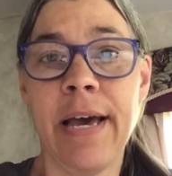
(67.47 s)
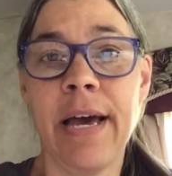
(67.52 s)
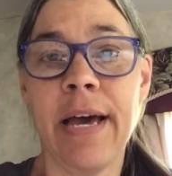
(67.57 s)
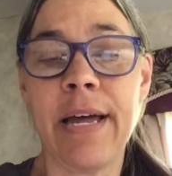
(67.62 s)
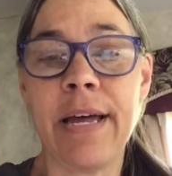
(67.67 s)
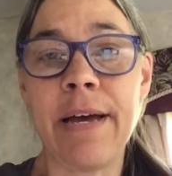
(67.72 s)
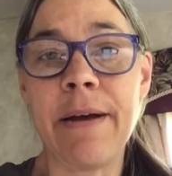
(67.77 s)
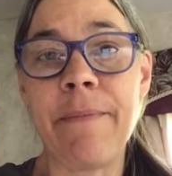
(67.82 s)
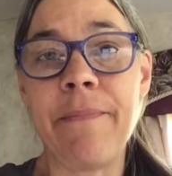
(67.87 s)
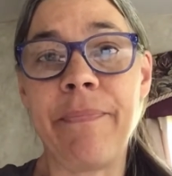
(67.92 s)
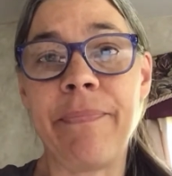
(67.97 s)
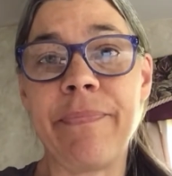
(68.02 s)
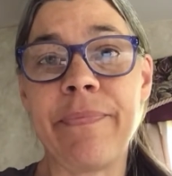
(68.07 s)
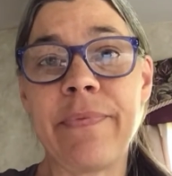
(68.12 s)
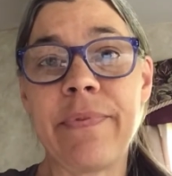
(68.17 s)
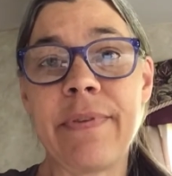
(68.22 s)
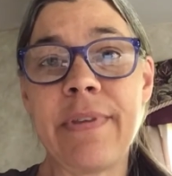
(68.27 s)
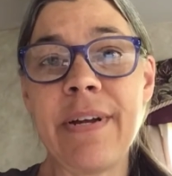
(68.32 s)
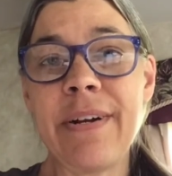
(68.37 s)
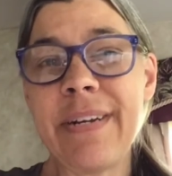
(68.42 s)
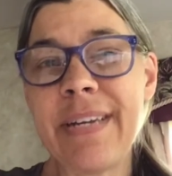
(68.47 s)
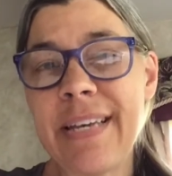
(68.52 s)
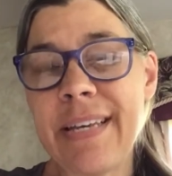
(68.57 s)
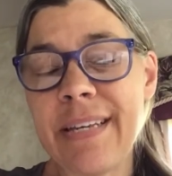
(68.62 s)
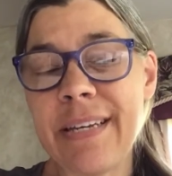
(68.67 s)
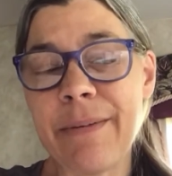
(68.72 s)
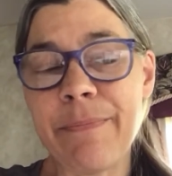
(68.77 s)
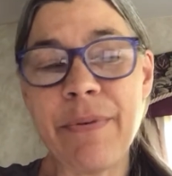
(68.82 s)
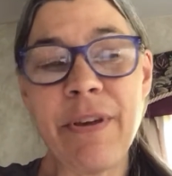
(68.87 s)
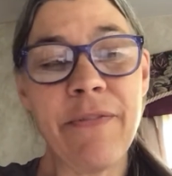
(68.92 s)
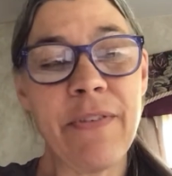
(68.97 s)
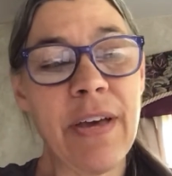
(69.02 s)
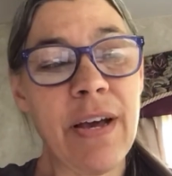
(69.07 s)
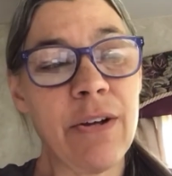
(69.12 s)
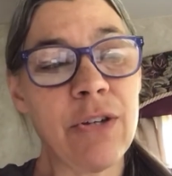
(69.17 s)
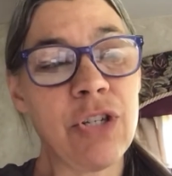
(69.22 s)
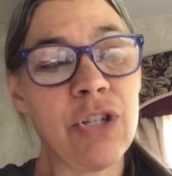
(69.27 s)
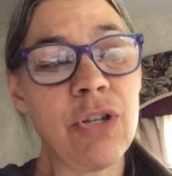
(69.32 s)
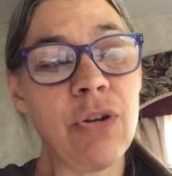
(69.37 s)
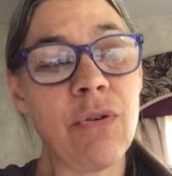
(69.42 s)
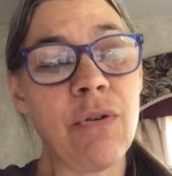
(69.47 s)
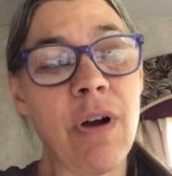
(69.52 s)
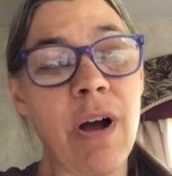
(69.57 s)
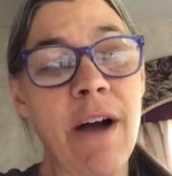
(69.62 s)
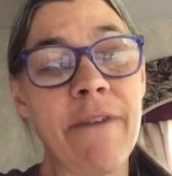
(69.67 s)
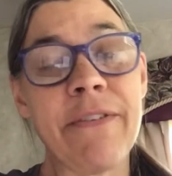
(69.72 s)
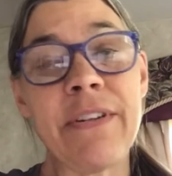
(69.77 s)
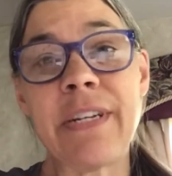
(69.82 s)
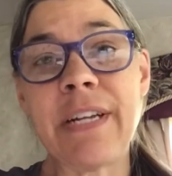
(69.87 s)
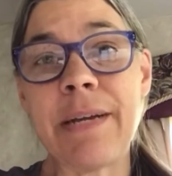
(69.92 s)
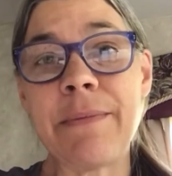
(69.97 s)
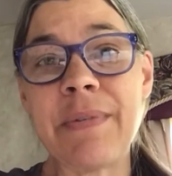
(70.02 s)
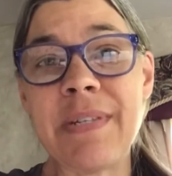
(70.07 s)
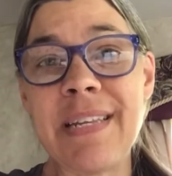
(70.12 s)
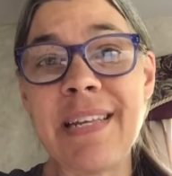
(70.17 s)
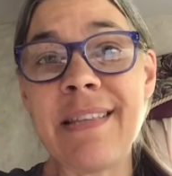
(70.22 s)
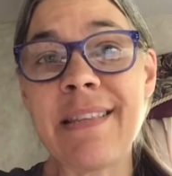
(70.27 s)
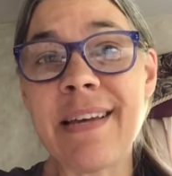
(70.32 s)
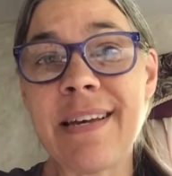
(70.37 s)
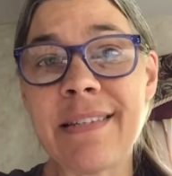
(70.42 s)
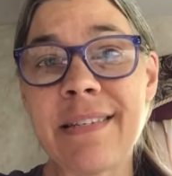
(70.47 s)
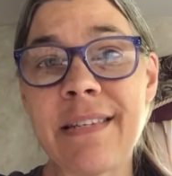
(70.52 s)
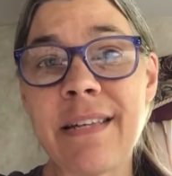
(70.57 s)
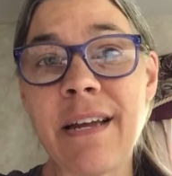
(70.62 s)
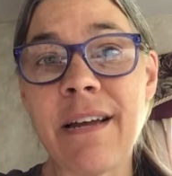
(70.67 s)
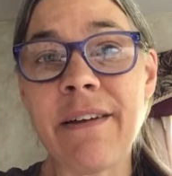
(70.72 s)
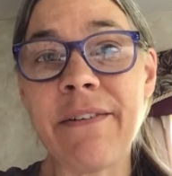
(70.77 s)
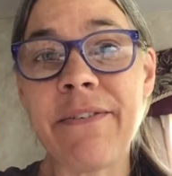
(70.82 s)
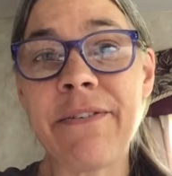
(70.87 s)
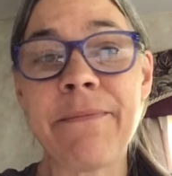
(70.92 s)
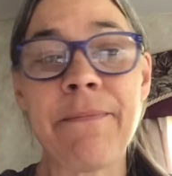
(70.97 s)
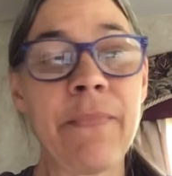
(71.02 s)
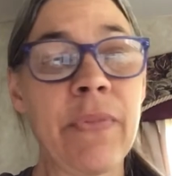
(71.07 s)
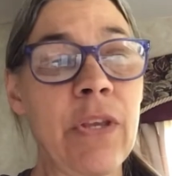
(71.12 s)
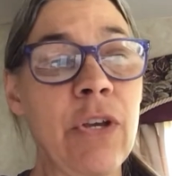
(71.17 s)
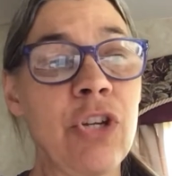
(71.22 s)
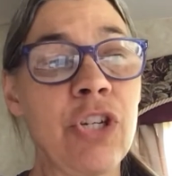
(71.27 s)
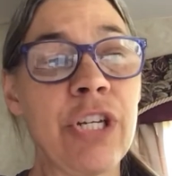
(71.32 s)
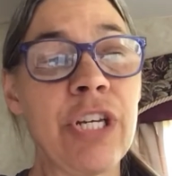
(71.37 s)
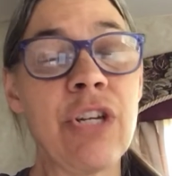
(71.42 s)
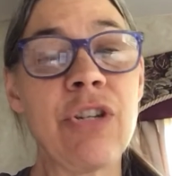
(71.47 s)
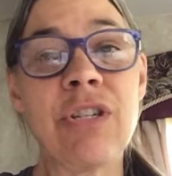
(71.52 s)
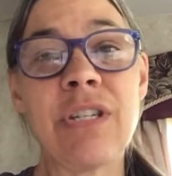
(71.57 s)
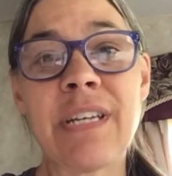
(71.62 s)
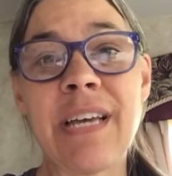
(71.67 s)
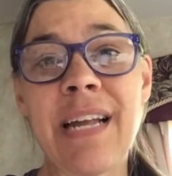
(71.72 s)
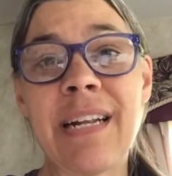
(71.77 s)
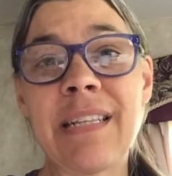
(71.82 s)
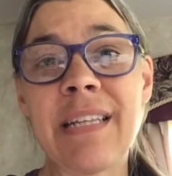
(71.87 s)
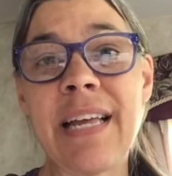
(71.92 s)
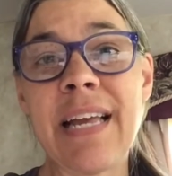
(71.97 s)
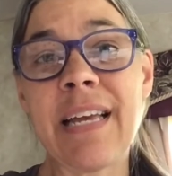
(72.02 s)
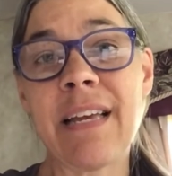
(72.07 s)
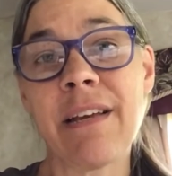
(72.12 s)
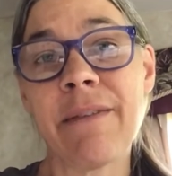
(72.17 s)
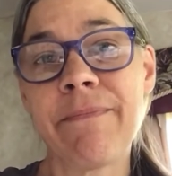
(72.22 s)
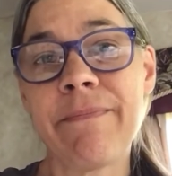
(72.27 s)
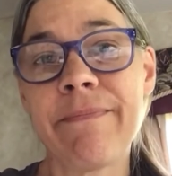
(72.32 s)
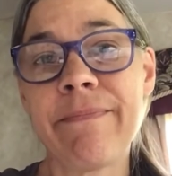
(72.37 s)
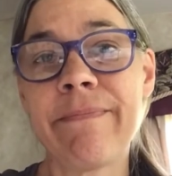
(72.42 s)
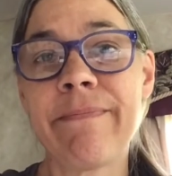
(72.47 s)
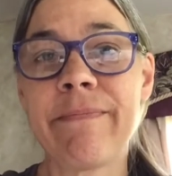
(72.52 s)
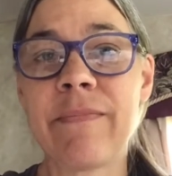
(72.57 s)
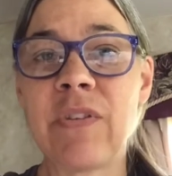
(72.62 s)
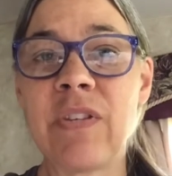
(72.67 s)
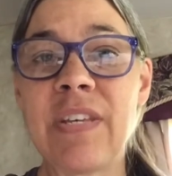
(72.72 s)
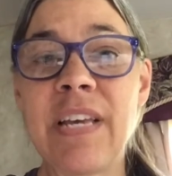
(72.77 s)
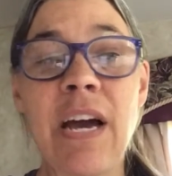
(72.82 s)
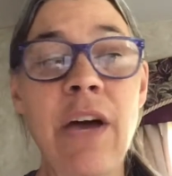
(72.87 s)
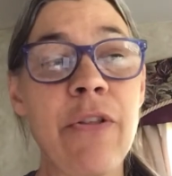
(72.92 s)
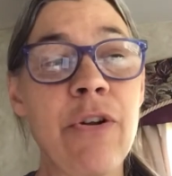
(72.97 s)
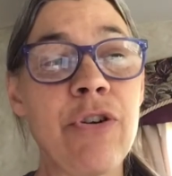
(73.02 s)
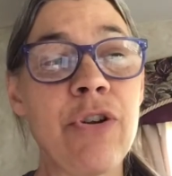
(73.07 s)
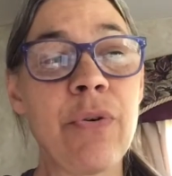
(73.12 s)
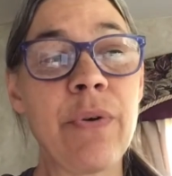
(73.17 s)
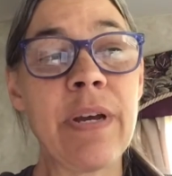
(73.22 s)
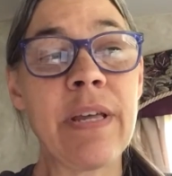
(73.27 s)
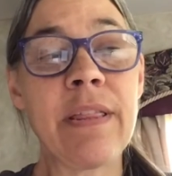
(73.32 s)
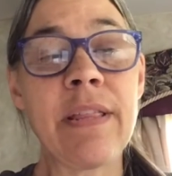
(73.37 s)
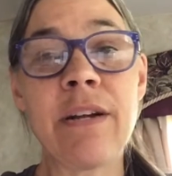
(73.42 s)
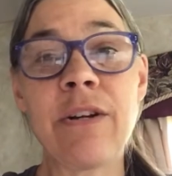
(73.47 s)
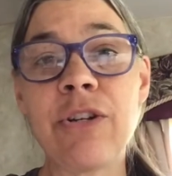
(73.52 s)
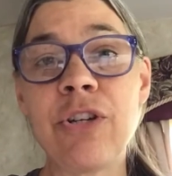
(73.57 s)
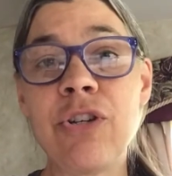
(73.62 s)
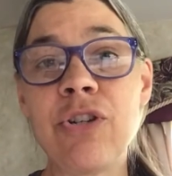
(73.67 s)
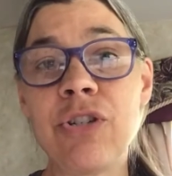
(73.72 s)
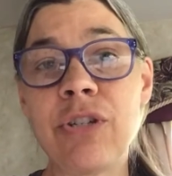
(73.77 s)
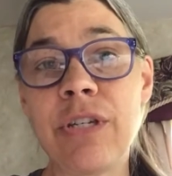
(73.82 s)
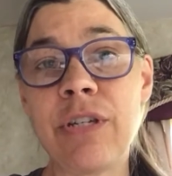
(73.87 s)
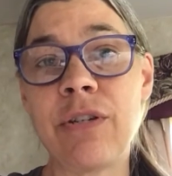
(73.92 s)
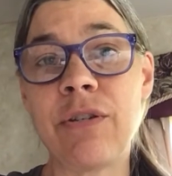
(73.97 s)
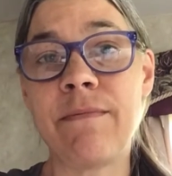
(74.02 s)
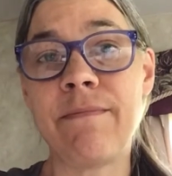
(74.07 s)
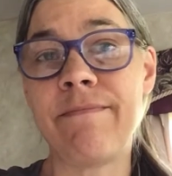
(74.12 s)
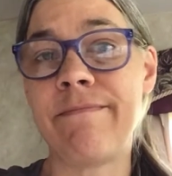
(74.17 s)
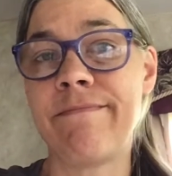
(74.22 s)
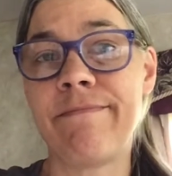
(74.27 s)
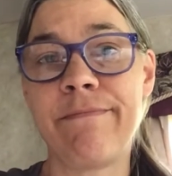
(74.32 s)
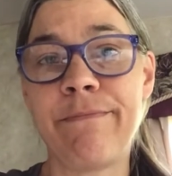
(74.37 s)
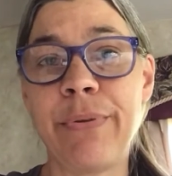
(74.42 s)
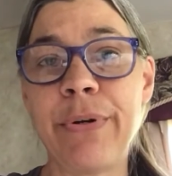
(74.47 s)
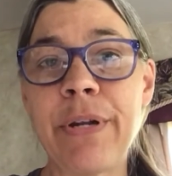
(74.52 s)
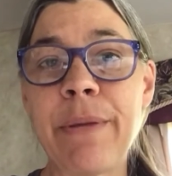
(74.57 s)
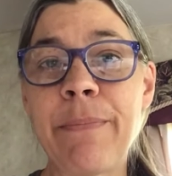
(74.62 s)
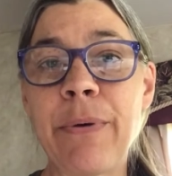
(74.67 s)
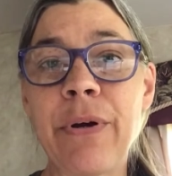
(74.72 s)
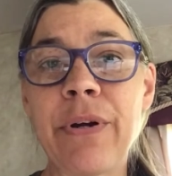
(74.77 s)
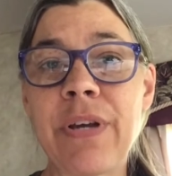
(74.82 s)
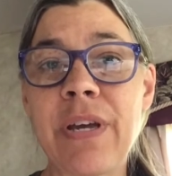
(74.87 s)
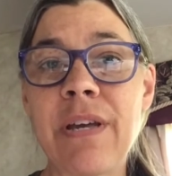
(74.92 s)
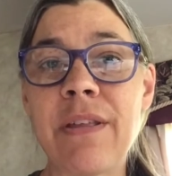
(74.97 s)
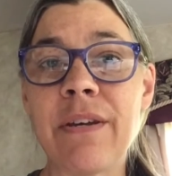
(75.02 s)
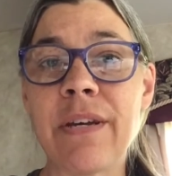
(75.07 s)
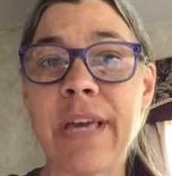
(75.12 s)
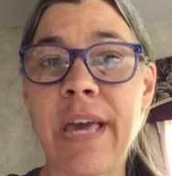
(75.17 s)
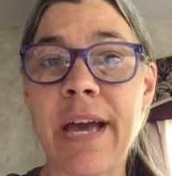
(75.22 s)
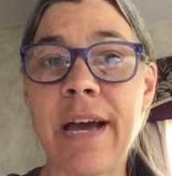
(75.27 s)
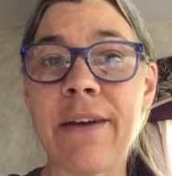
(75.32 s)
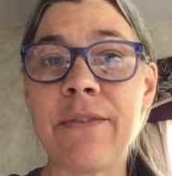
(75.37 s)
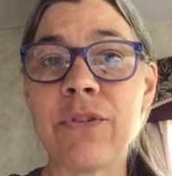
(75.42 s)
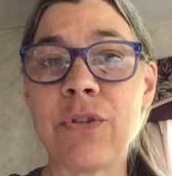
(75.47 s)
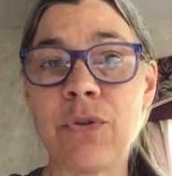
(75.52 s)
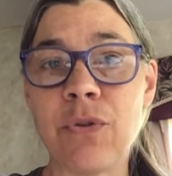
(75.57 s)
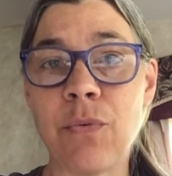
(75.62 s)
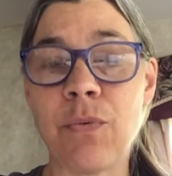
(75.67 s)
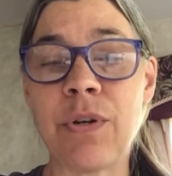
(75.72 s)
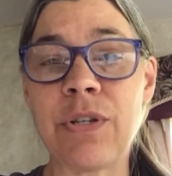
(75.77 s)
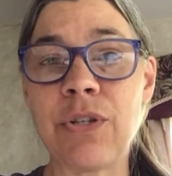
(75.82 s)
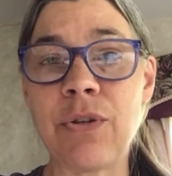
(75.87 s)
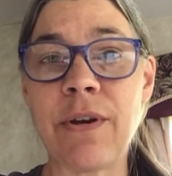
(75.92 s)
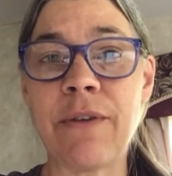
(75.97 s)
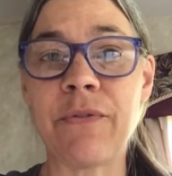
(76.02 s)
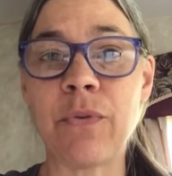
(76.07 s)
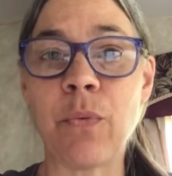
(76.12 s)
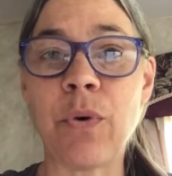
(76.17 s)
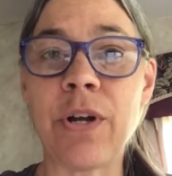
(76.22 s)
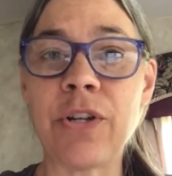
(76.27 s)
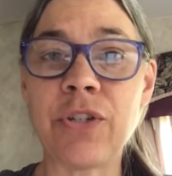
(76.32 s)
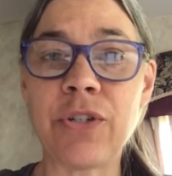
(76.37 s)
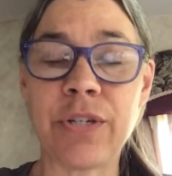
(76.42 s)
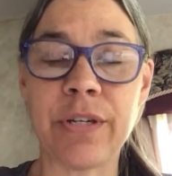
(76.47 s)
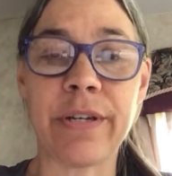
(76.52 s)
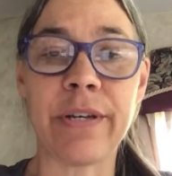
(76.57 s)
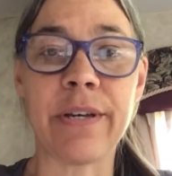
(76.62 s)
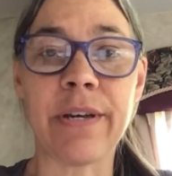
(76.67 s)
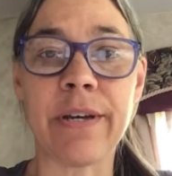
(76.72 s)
Beef cows don't oftentimes need that stuff. Usually you just kind of see how they're doing. They're usually pretty perky. The calves are the ones you have to watch,